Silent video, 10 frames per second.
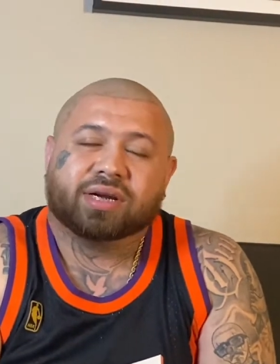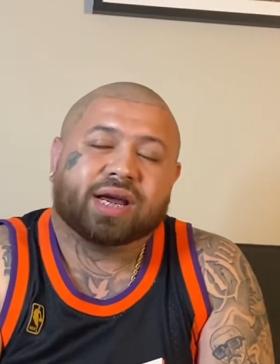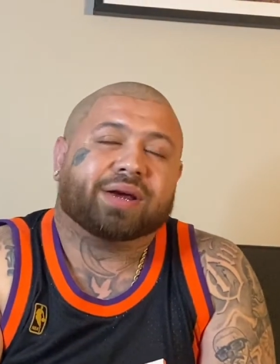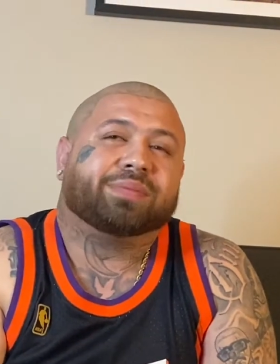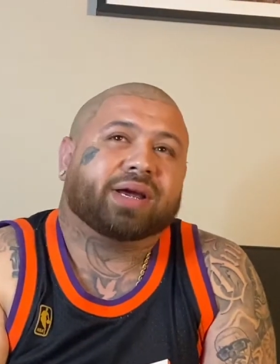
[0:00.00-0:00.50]

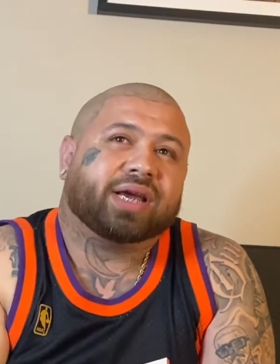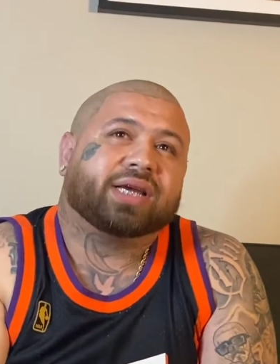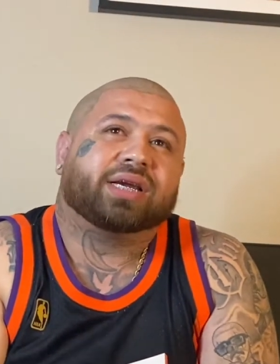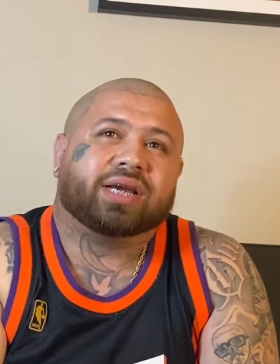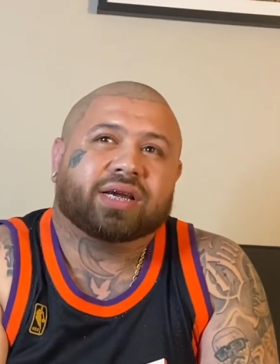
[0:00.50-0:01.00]
Yeah, man,
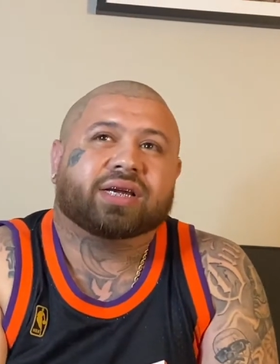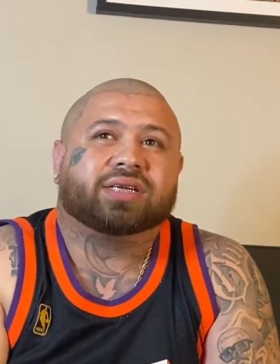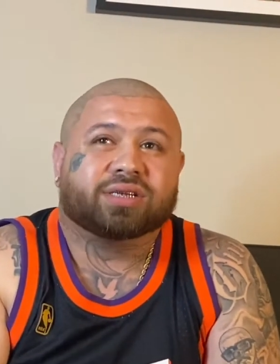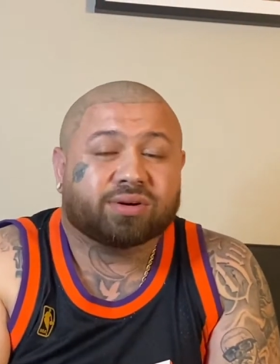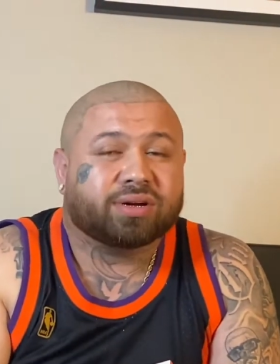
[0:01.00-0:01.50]

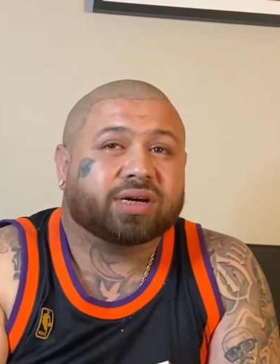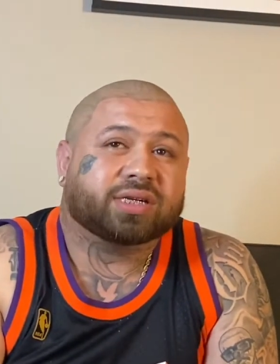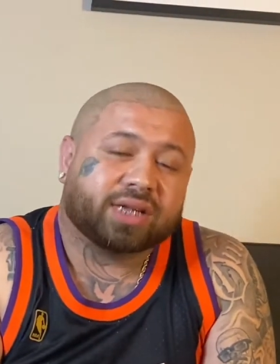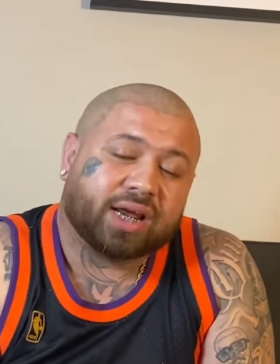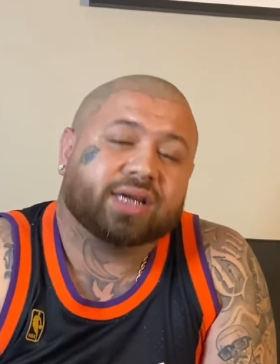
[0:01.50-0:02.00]
he's doing his
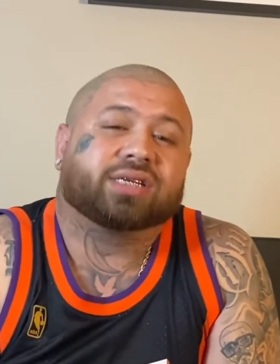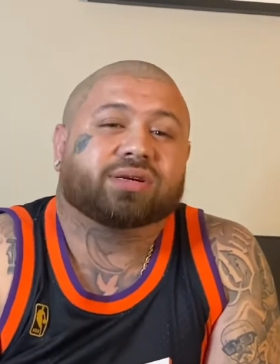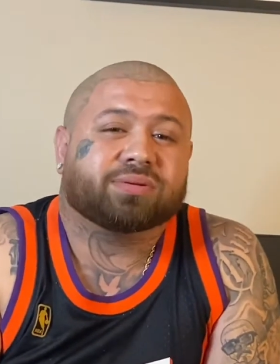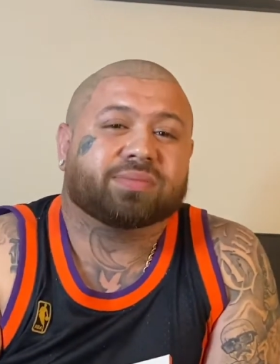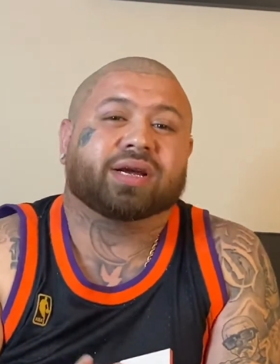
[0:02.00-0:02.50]
thing,
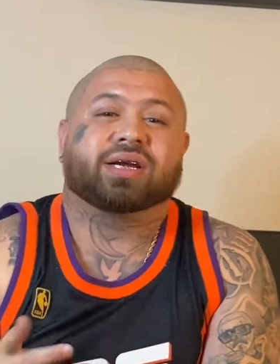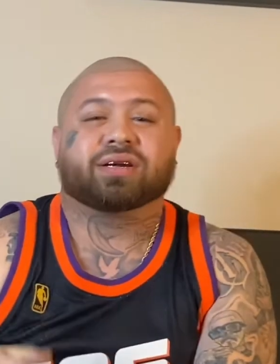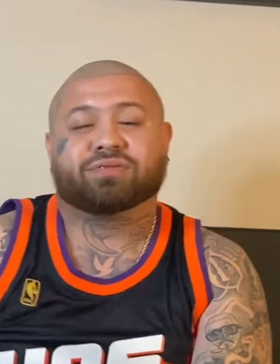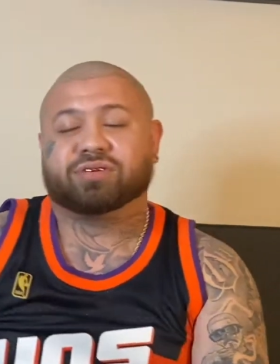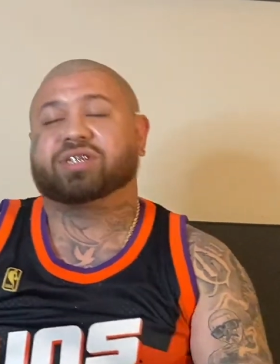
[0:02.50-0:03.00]
too, man.
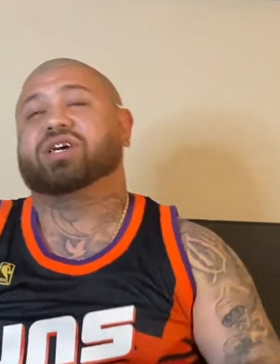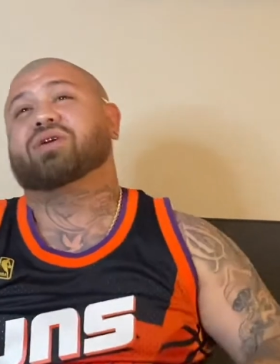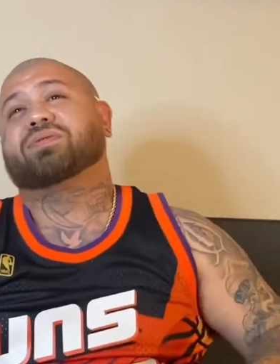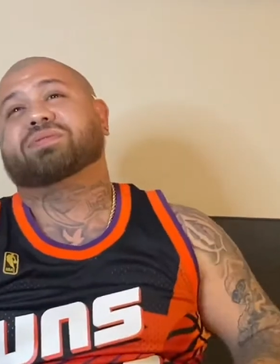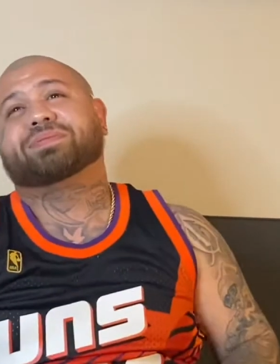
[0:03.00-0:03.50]
For sure.